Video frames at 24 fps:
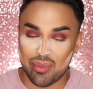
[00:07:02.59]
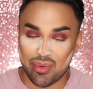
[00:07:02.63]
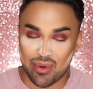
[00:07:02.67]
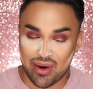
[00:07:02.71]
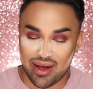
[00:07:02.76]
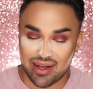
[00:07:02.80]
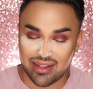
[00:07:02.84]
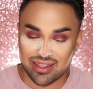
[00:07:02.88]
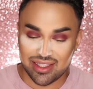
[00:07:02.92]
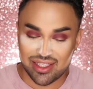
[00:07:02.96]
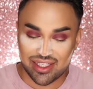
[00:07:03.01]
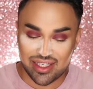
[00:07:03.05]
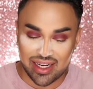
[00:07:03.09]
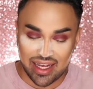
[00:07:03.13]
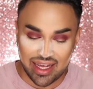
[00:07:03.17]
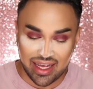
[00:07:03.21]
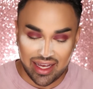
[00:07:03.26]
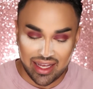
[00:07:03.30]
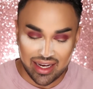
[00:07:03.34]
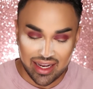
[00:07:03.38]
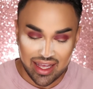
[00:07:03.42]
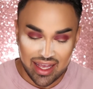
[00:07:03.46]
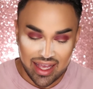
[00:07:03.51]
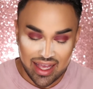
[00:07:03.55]
bronze
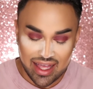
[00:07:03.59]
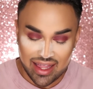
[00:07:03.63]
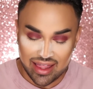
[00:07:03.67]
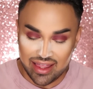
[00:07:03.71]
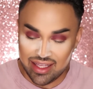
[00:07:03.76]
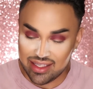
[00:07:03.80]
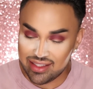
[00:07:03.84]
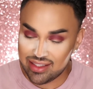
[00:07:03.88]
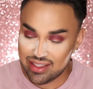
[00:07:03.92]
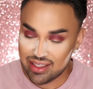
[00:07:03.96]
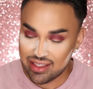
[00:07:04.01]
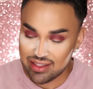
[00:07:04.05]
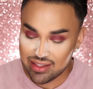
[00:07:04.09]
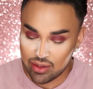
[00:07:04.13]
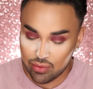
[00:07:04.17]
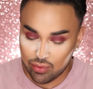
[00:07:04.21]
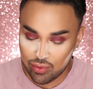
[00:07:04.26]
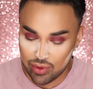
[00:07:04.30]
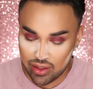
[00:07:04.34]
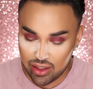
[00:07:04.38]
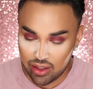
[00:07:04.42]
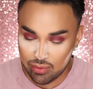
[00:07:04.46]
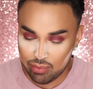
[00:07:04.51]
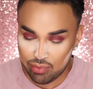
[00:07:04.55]
shade. This is a
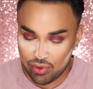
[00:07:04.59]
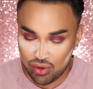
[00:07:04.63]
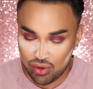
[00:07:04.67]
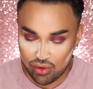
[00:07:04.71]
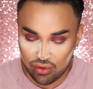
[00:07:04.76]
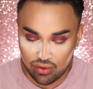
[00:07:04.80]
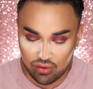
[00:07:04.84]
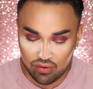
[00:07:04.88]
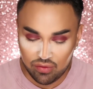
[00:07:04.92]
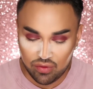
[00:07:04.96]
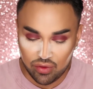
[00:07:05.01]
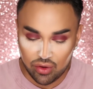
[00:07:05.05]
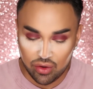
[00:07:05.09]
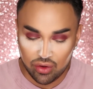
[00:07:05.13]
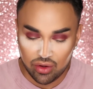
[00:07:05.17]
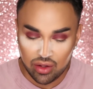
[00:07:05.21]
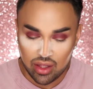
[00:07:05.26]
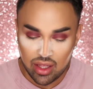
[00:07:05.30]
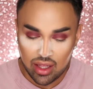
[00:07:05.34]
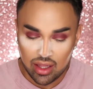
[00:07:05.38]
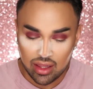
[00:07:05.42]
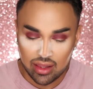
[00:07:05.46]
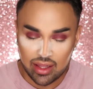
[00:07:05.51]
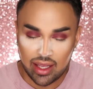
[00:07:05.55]
really beautiful
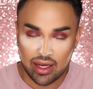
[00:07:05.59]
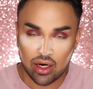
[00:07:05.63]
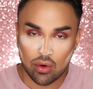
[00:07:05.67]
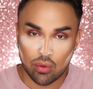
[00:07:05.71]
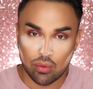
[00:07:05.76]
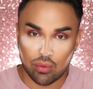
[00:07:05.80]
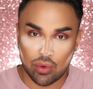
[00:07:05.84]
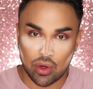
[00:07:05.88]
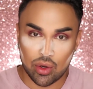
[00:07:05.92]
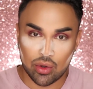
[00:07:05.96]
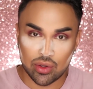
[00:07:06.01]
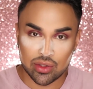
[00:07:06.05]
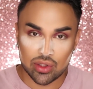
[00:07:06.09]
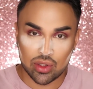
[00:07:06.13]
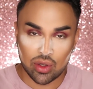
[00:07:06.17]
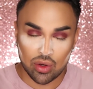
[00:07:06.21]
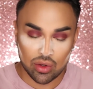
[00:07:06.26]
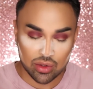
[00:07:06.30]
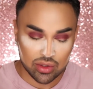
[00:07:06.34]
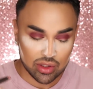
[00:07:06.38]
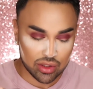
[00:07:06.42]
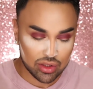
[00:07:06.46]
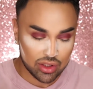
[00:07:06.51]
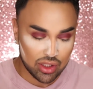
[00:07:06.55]
like rose
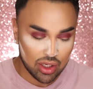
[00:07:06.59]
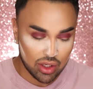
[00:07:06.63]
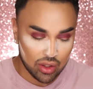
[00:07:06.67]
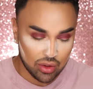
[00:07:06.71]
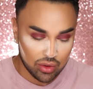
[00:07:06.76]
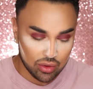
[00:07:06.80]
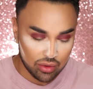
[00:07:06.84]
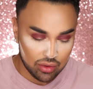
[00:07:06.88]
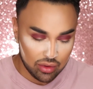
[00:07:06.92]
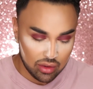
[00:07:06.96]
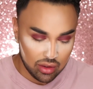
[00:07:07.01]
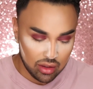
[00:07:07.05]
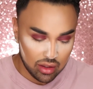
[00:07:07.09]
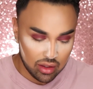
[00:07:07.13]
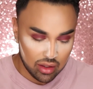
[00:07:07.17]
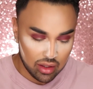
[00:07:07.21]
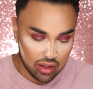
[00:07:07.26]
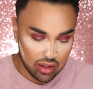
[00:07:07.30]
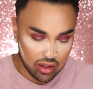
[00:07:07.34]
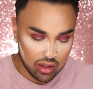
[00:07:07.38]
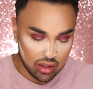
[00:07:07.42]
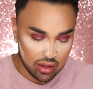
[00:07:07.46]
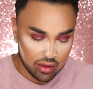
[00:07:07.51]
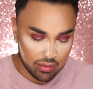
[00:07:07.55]
gold tone.
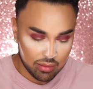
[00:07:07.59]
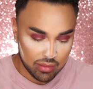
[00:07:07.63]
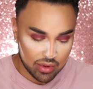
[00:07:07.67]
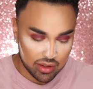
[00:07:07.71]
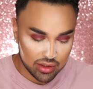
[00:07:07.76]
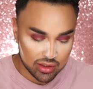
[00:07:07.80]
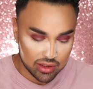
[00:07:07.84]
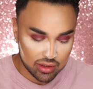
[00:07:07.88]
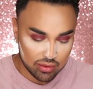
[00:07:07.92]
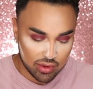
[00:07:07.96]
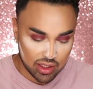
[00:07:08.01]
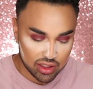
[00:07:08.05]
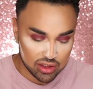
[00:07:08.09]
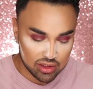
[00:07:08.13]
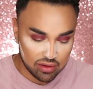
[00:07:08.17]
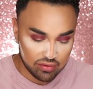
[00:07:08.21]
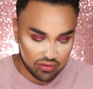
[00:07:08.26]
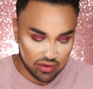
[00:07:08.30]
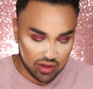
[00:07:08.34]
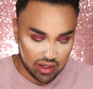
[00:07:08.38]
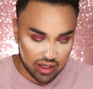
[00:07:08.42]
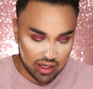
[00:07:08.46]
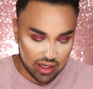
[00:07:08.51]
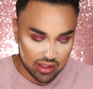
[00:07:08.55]
I'm gonna swatch it
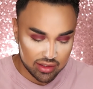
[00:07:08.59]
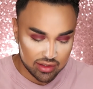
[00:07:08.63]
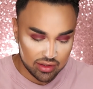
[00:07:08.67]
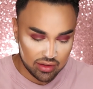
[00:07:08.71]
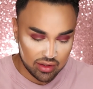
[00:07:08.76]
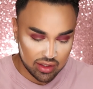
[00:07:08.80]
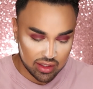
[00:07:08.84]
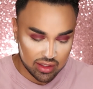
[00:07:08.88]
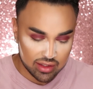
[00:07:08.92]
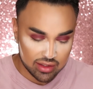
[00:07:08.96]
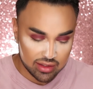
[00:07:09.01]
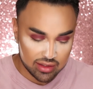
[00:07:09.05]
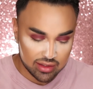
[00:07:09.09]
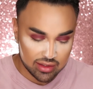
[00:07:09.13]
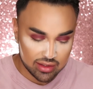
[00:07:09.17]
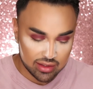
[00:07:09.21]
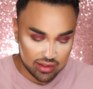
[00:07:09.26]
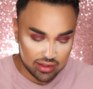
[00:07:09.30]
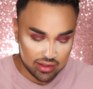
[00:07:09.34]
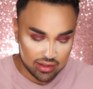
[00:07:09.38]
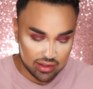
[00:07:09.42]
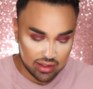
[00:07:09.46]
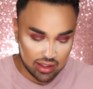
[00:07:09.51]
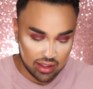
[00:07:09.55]
for you guys so you can
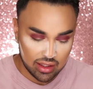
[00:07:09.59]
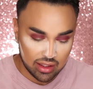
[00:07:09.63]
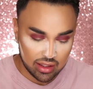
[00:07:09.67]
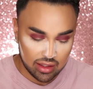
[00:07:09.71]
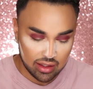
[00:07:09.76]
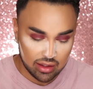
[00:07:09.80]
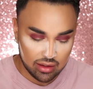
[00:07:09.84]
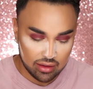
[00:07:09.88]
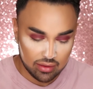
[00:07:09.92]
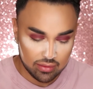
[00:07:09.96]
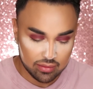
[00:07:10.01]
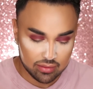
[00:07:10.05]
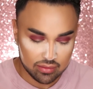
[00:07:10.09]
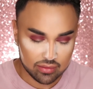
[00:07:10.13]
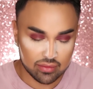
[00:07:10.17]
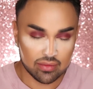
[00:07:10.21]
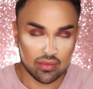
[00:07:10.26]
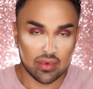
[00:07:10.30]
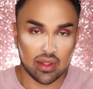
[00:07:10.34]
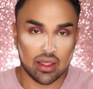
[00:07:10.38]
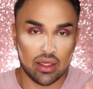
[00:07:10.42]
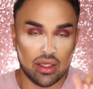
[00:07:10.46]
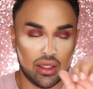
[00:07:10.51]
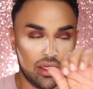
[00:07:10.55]
see.
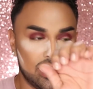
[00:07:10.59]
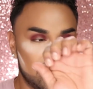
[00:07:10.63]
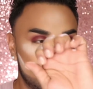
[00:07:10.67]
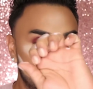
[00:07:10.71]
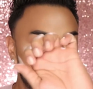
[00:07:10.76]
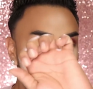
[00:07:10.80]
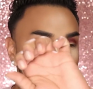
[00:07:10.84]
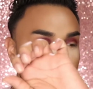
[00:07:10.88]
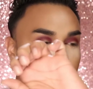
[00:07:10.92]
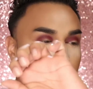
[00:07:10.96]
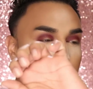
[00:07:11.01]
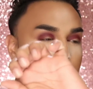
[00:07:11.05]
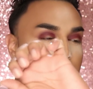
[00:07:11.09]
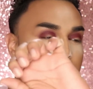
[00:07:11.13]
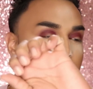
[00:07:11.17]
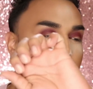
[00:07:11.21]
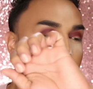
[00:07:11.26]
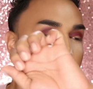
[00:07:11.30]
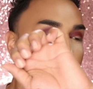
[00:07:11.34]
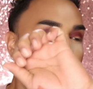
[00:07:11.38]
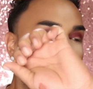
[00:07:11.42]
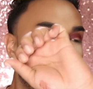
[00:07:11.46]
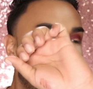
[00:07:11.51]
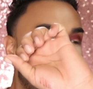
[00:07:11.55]
She looks
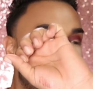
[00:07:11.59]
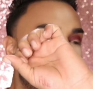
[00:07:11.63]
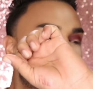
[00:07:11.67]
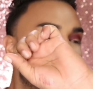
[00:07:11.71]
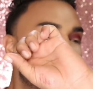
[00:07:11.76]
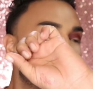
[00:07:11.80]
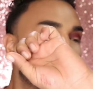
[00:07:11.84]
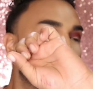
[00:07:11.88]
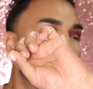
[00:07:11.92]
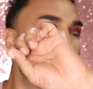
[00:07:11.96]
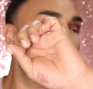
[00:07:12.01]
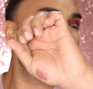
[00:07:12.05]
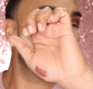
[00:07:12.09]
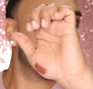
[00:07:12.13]
like that, she's so